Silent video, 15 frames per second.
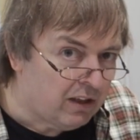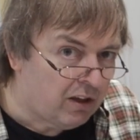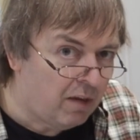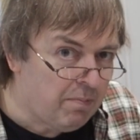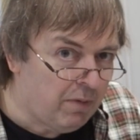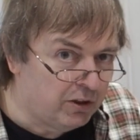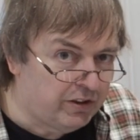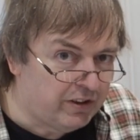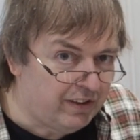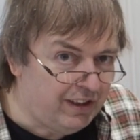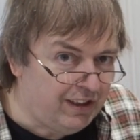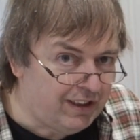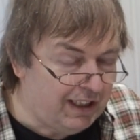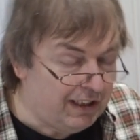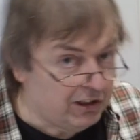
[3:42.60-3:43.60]
Like most of
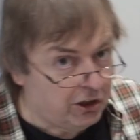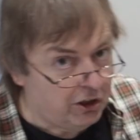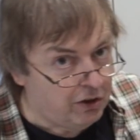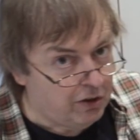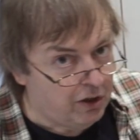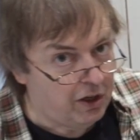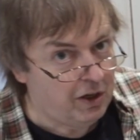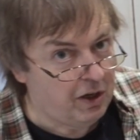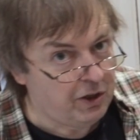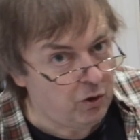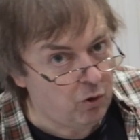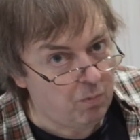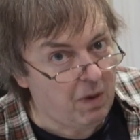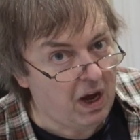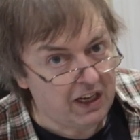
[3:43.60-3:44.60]
these things,
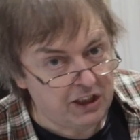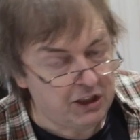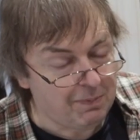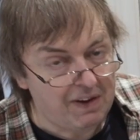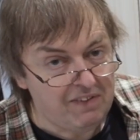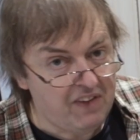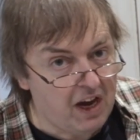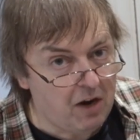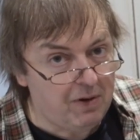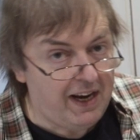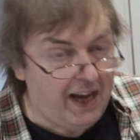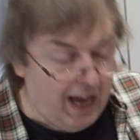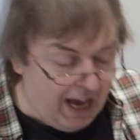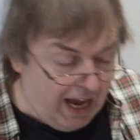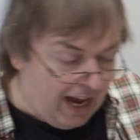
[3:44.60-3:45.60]
your mileage may
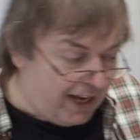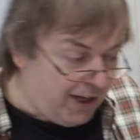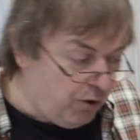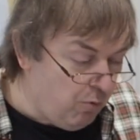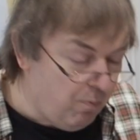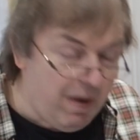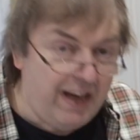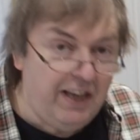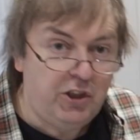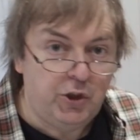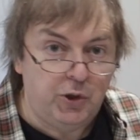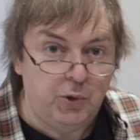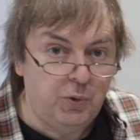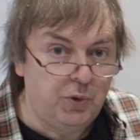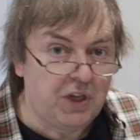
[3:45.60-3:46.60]
vary, you may
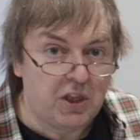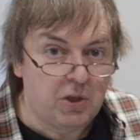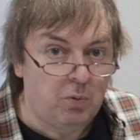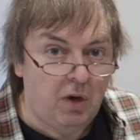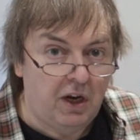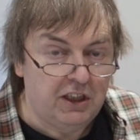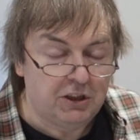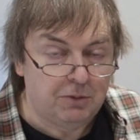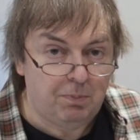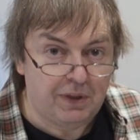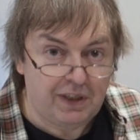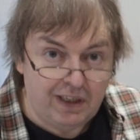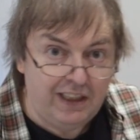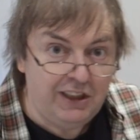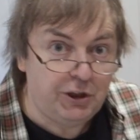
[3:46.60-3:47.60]
choose otherwise,
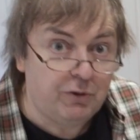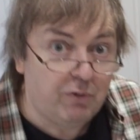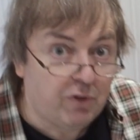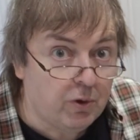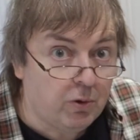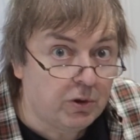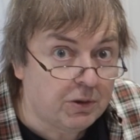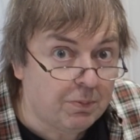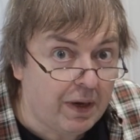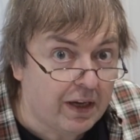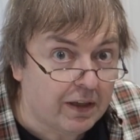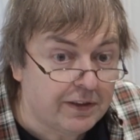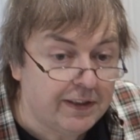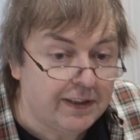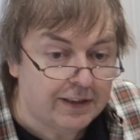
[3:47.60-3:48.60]
but at least you've thought
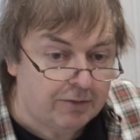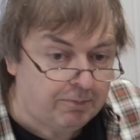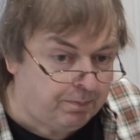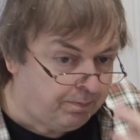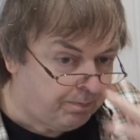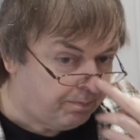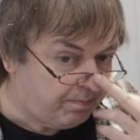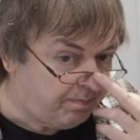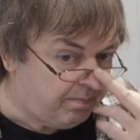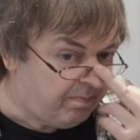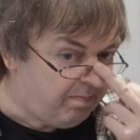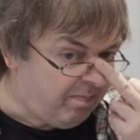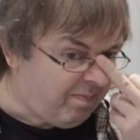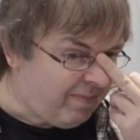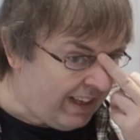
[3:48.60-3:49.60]
about it.
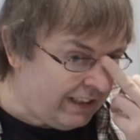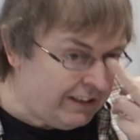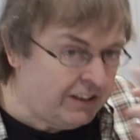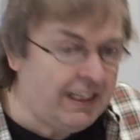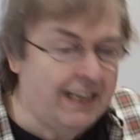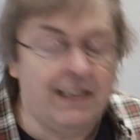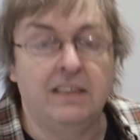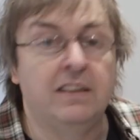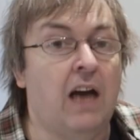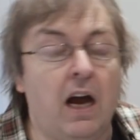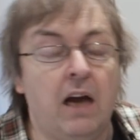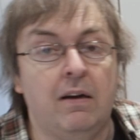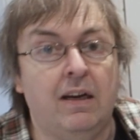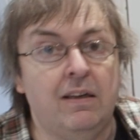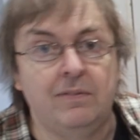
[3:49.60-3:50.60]
Second,
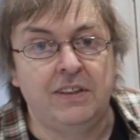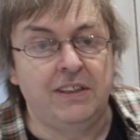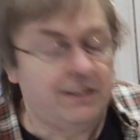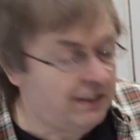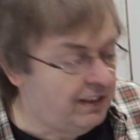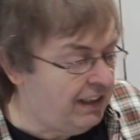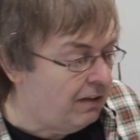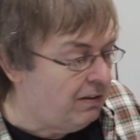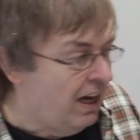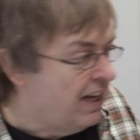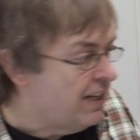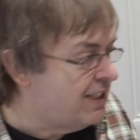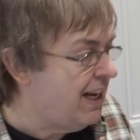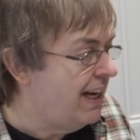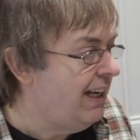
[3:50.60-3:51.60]

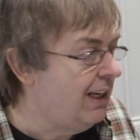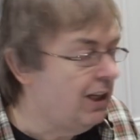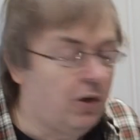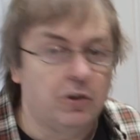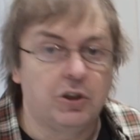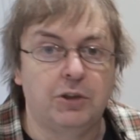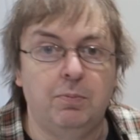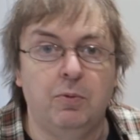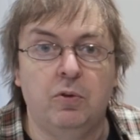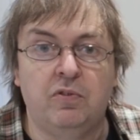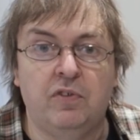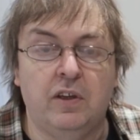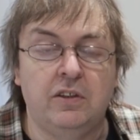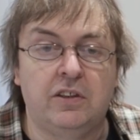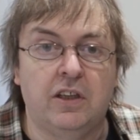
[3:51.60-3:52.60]
take lots more
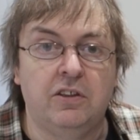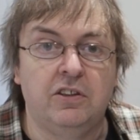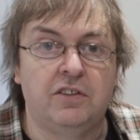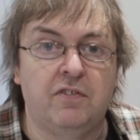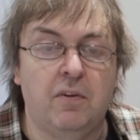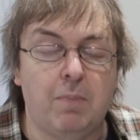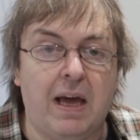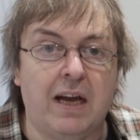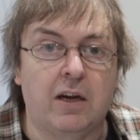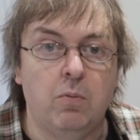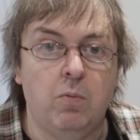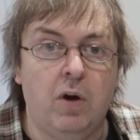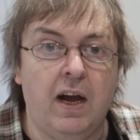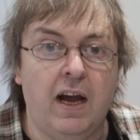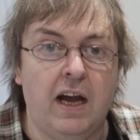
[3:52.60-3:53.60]
photos for black
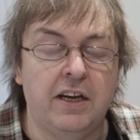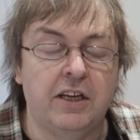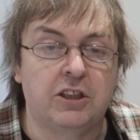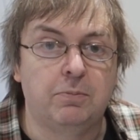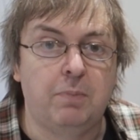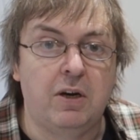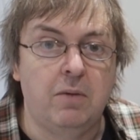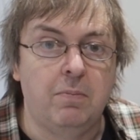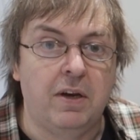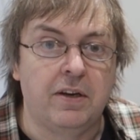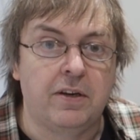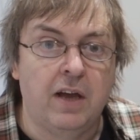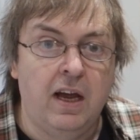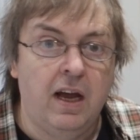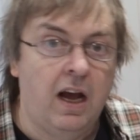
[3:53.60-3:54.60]
and white and
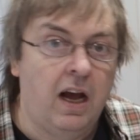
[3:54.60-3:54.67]
experiment.